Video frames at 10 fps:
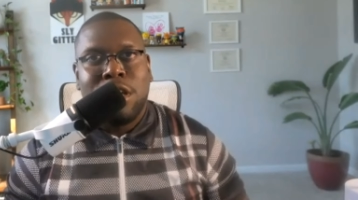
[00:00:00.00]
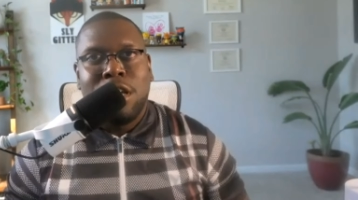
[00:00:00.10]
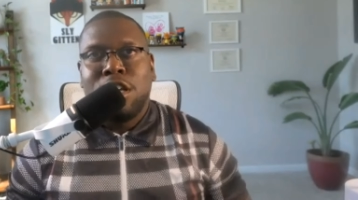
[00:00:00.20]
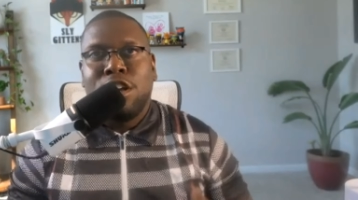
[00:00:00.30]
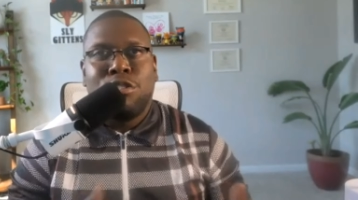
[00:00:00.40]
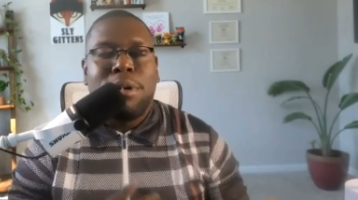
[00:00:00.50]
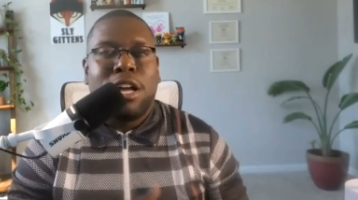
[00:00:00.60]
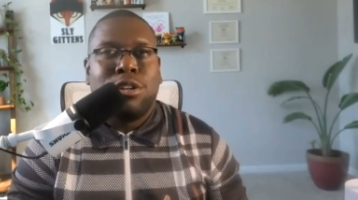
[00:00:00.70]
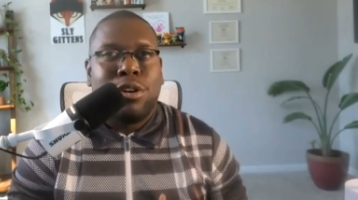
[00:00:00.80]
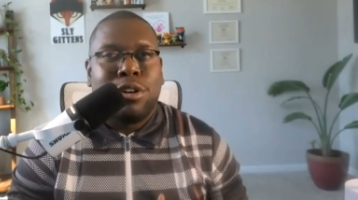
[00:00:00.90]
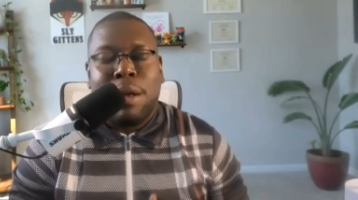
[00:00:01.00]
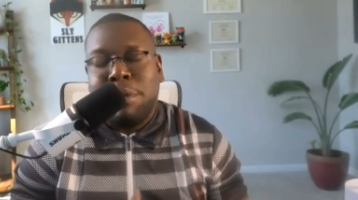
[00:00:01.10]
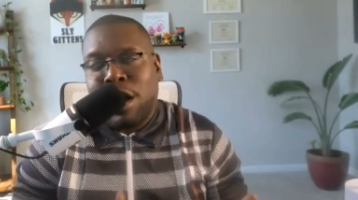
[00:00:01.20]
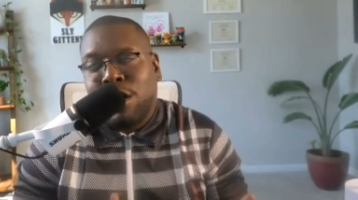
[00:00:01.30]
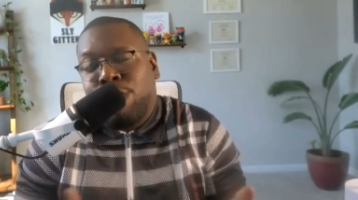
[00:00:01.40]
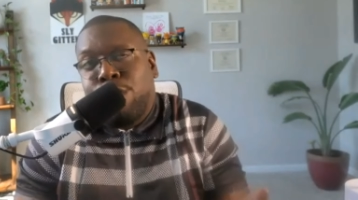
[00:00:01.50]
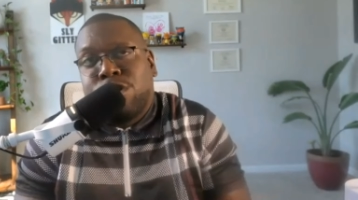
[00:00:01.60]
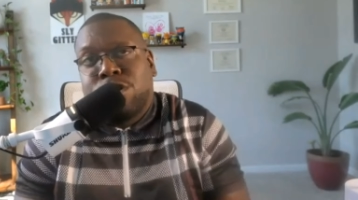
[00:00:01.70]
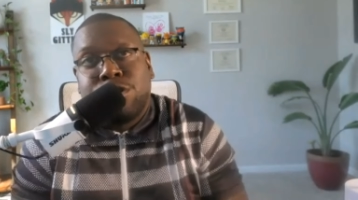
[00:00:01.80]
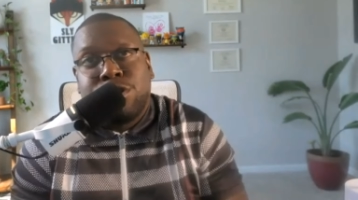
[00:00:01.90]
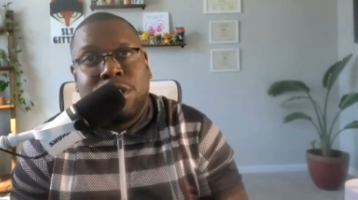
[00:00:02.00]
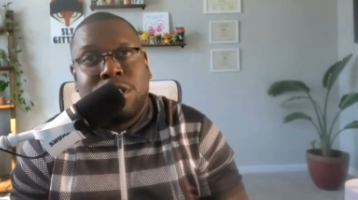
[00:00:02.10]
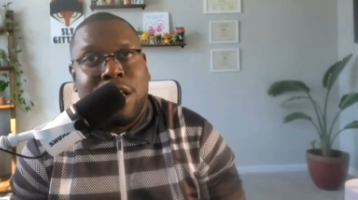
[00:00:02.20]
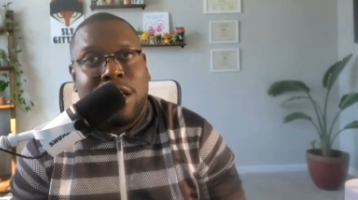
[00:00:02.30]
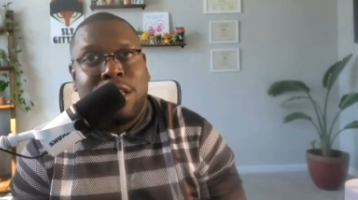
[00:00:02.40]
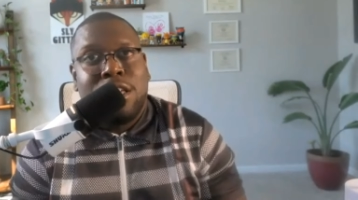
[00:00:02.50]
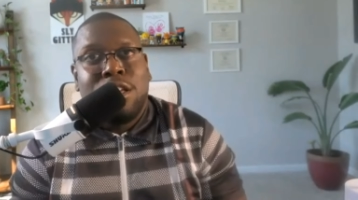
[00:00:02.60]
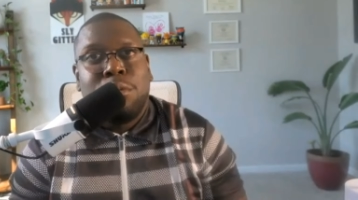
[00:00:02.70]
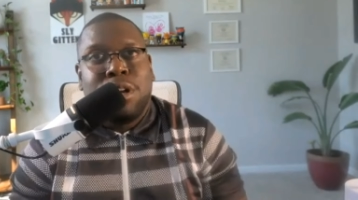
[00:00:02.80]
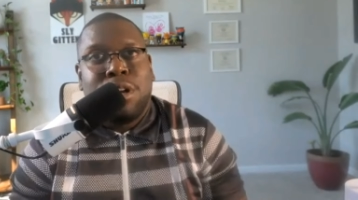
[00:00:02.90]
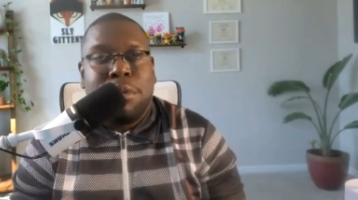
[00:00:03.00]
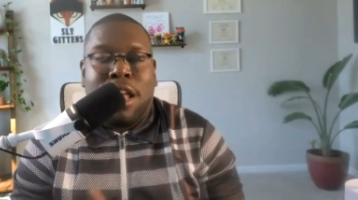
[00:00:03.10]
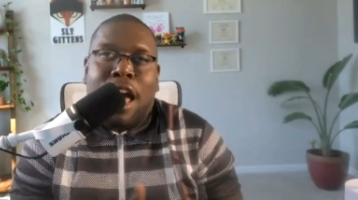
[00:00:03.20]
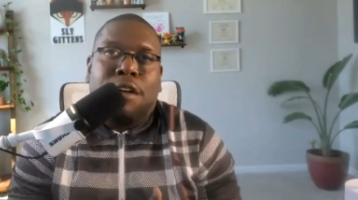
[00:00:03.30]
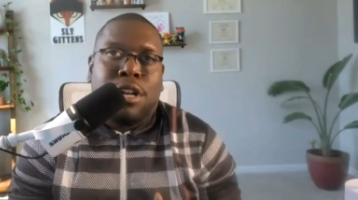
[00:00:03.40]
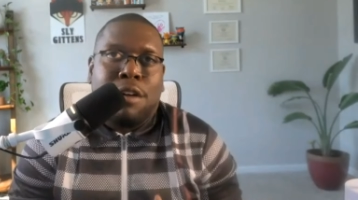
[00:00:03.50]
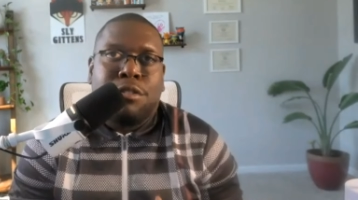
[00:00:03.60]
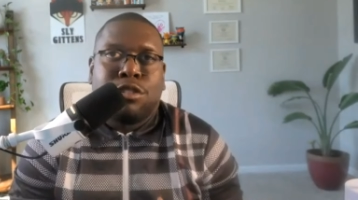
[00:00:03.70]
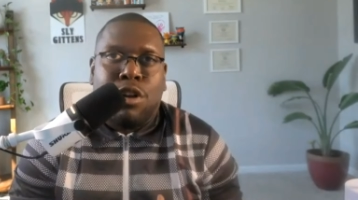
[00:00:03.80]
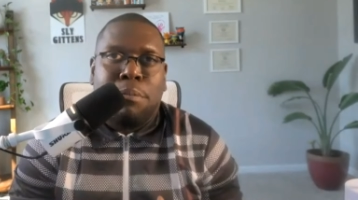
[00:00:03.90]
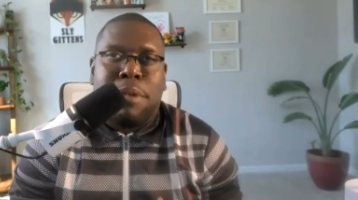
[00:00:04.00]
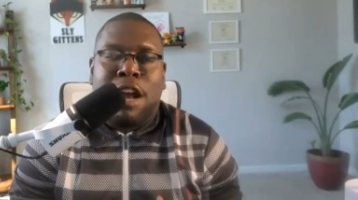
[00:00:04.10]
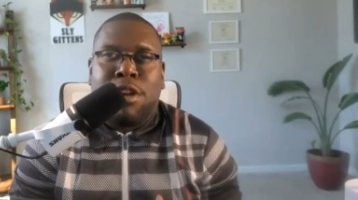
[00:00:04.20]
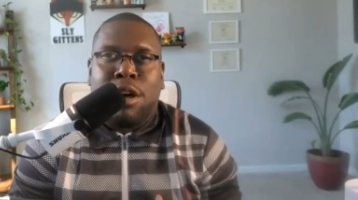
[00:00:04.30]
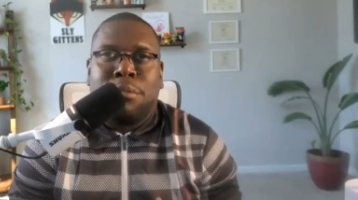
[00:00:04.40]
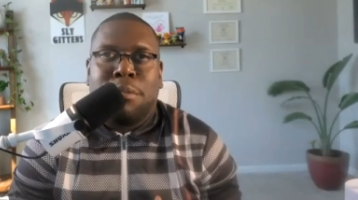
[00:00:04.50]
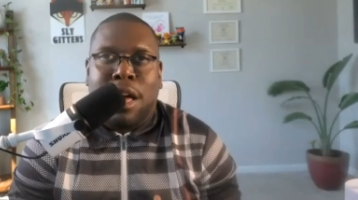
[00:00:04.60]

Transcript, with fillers: Even my daughter, I'm not going to force her into tech. And I'm going to have her have a strong background in that.